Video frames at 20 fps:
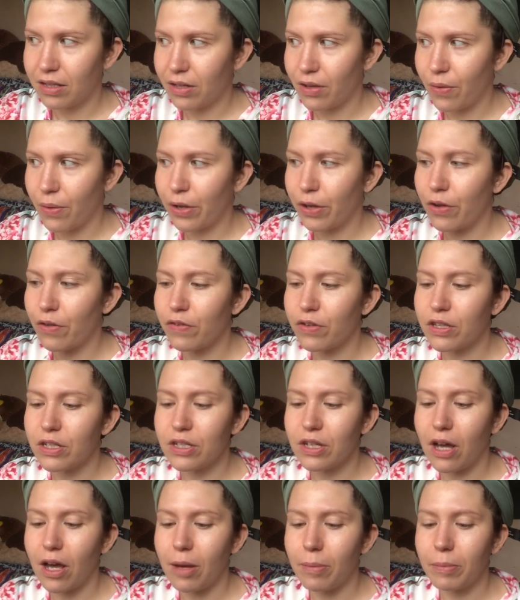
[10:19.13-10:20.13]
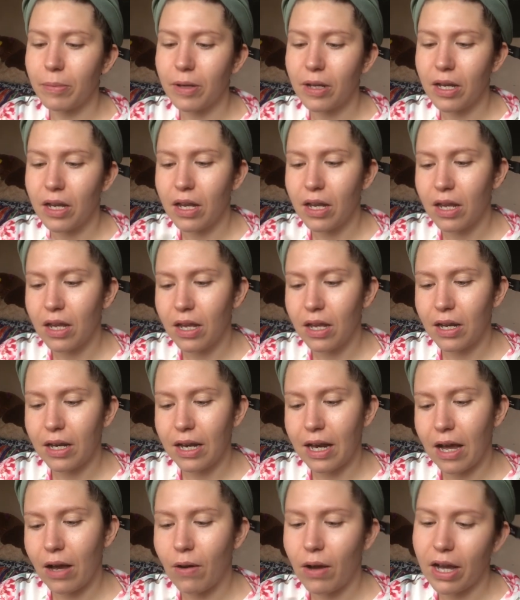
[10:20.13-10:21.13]
going over the top.
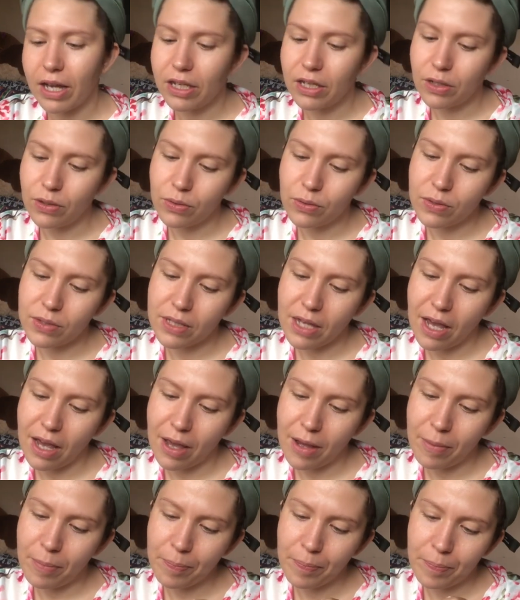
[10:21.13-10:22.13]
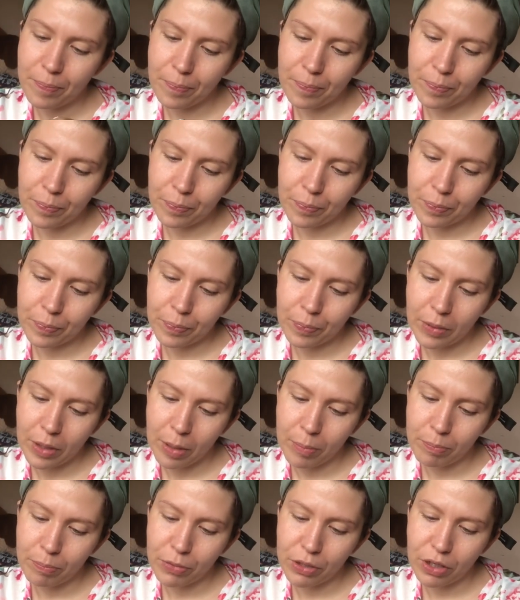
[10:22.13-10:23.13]
Now I use
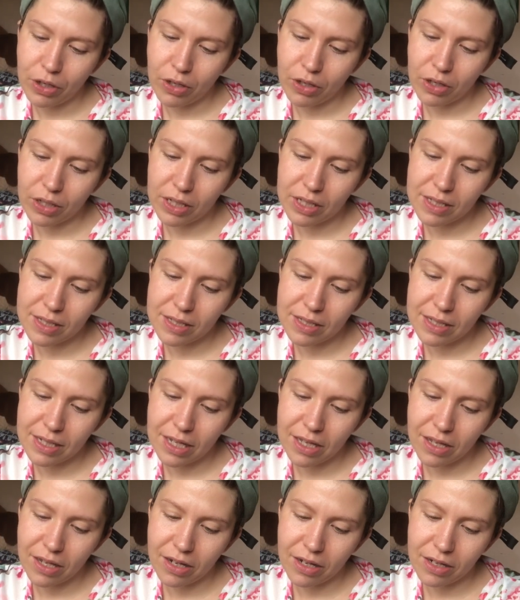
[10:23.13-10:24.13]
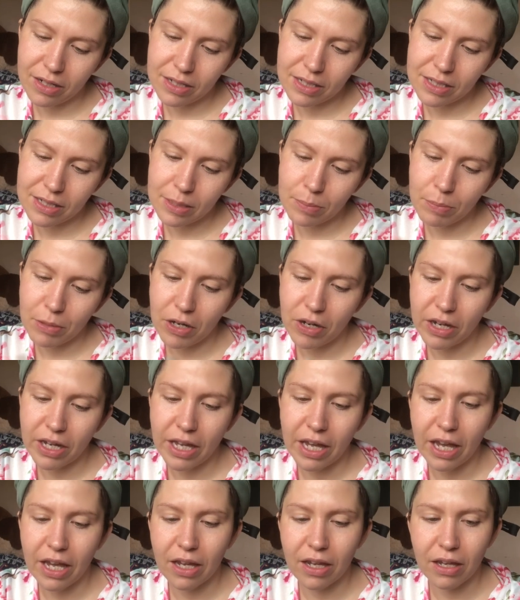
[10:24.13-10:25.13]
Pure Concealer Disappearing
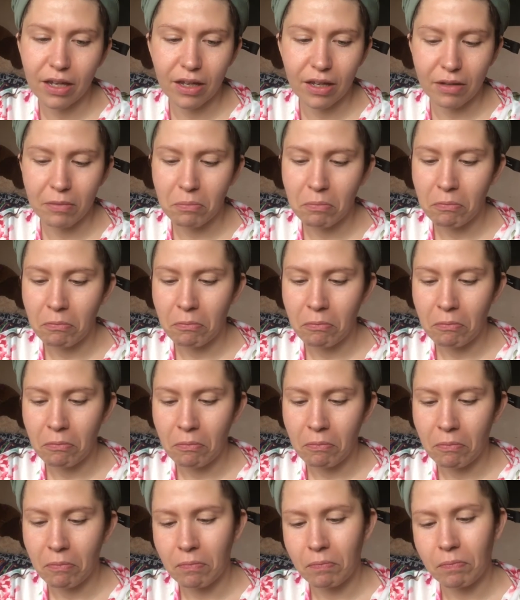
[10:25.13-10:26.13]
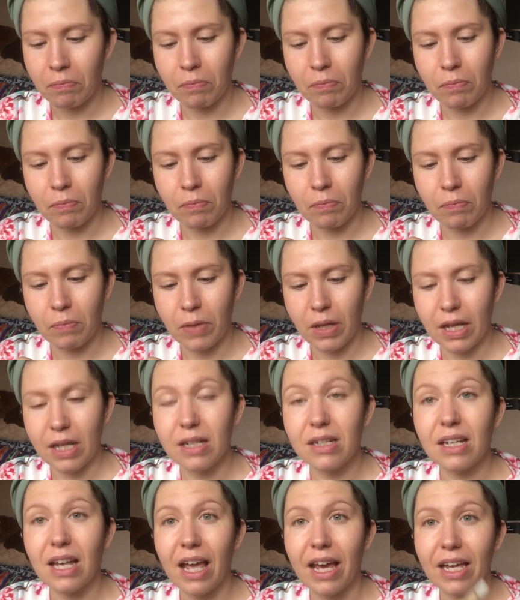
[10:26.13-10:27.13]
Ink in
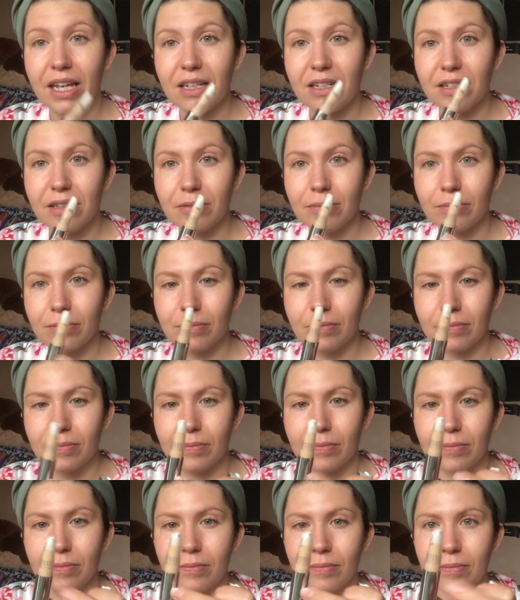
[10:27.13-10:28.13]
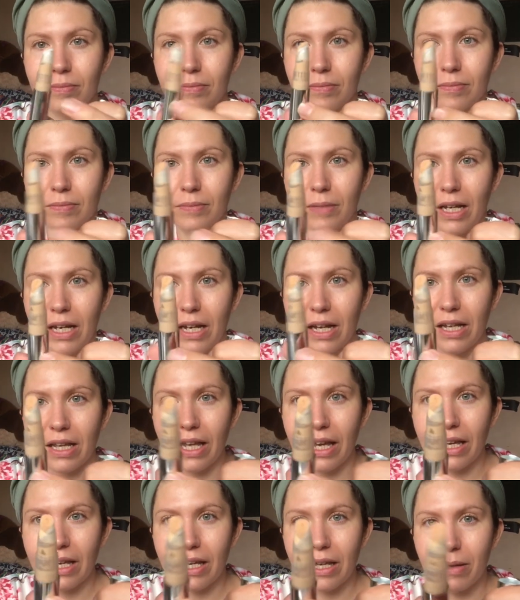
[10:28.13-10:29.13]
light, and I
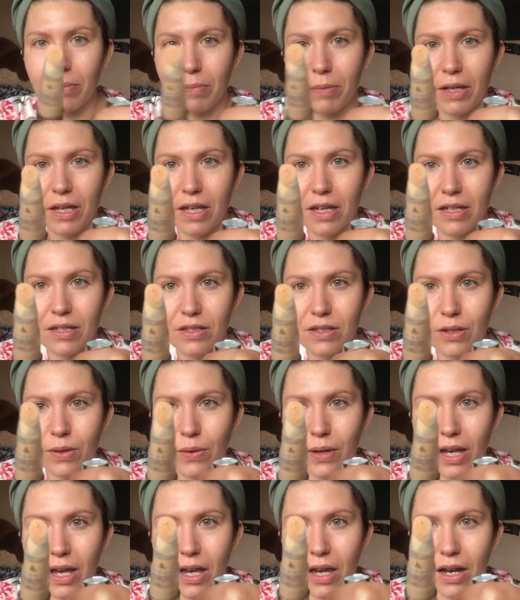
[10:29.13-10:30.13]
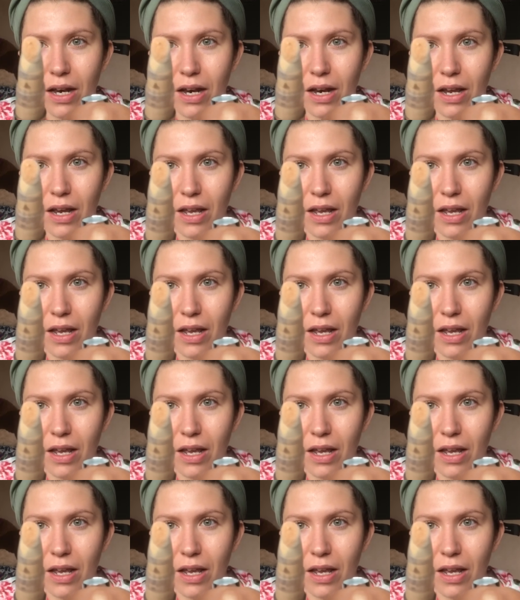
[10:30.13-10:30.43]
like it because you can,